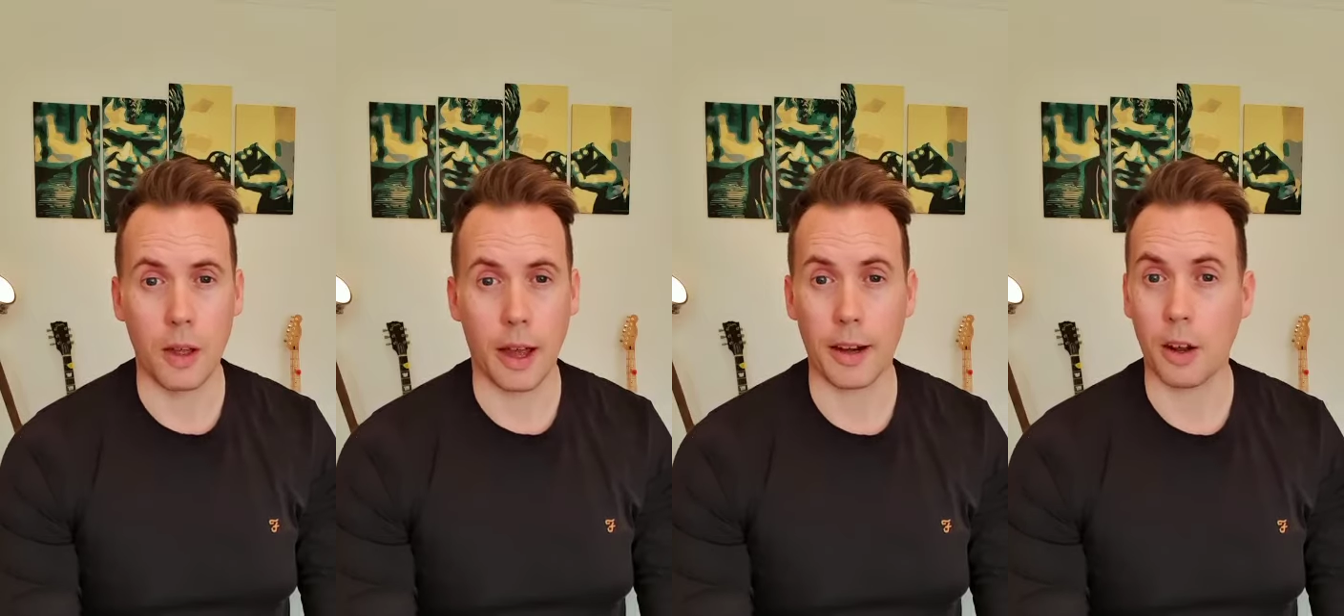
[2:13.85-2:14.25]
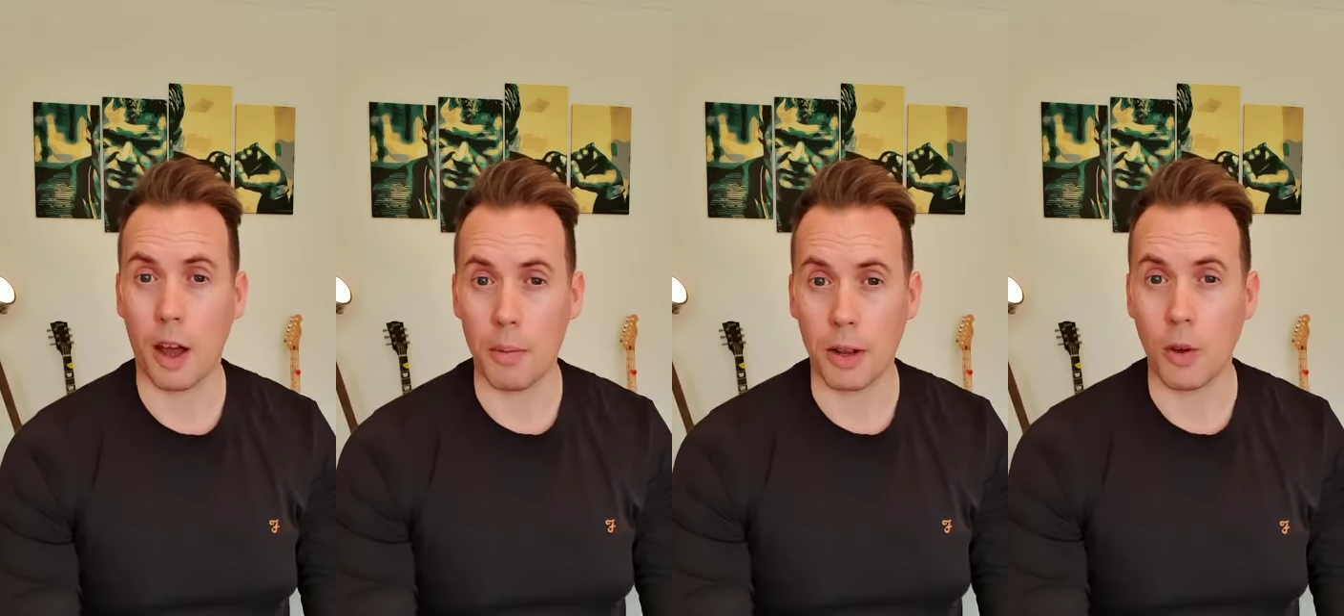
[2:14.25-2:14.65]
and
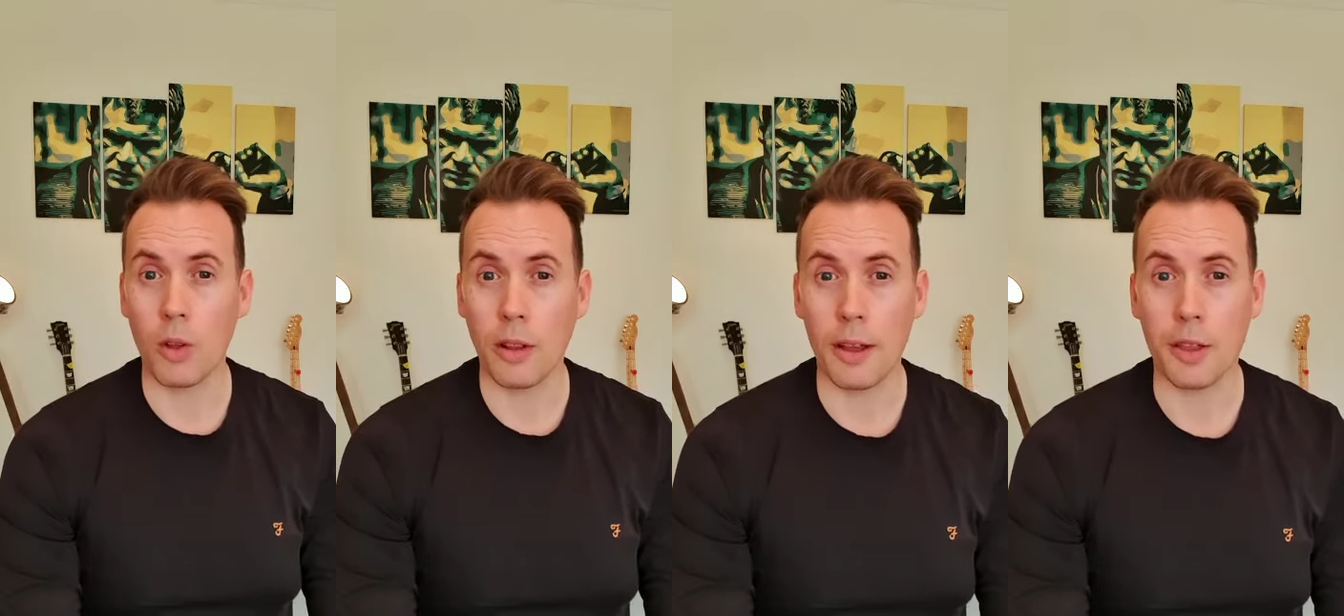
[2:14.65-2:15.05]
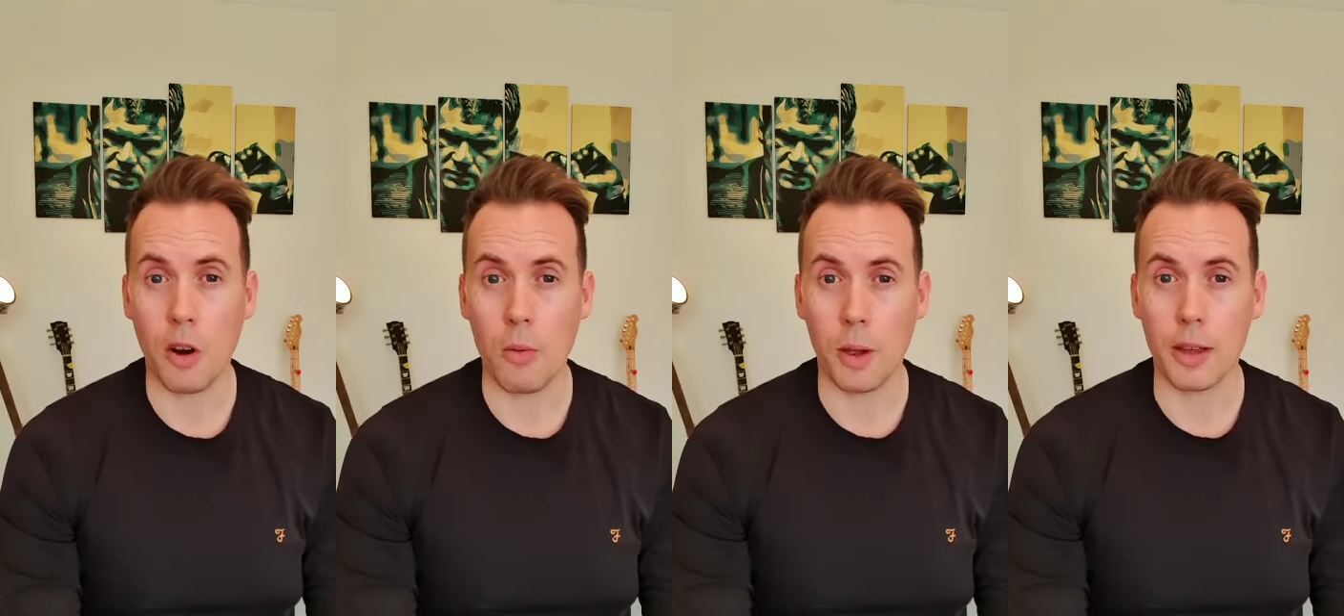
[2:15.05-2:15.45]
I believe online
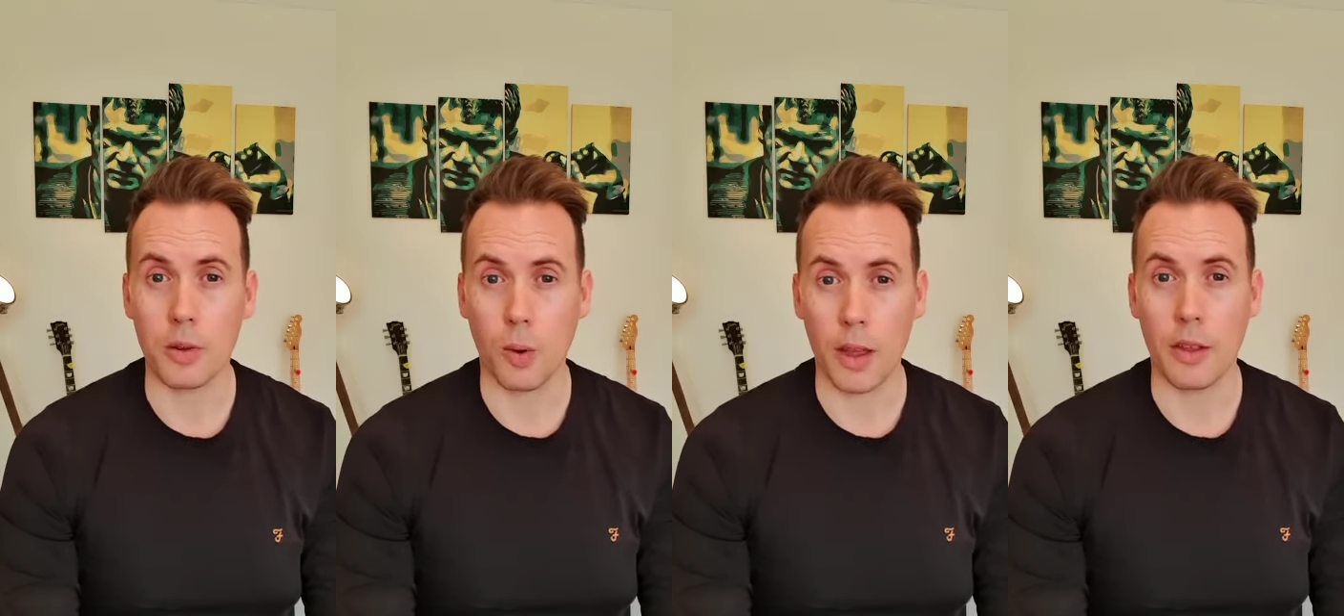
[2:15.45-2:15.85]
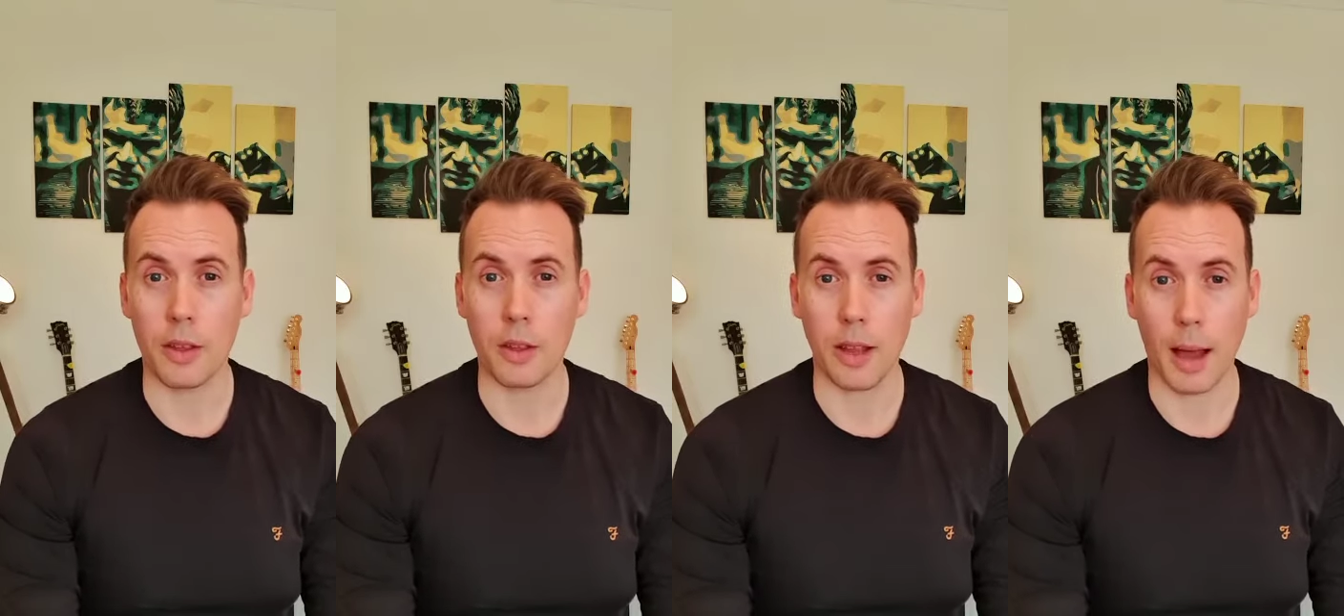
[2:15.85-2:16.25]
therapy is a way that
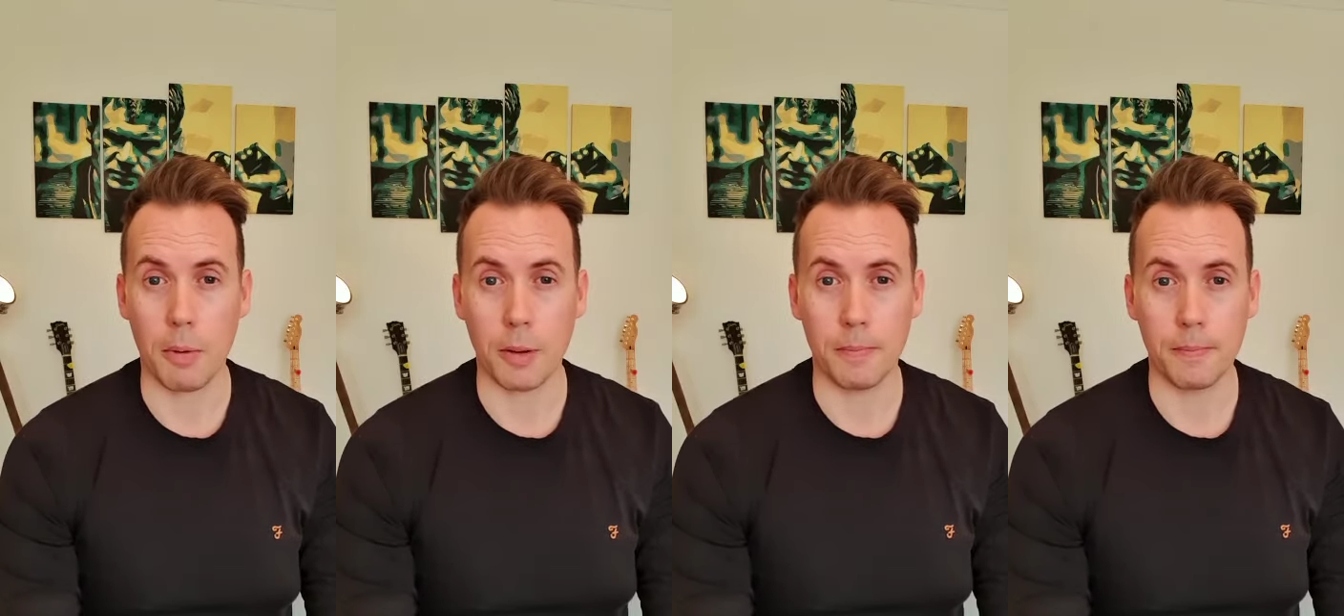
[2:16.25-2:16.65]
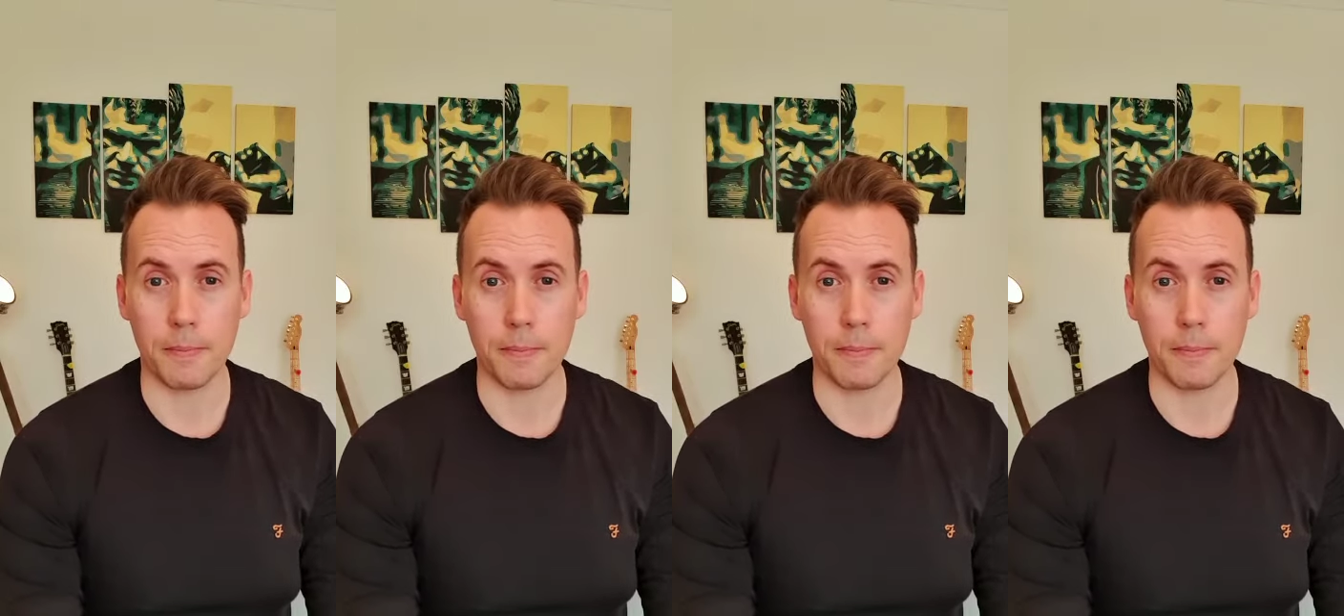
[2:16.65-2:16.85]
this can happen.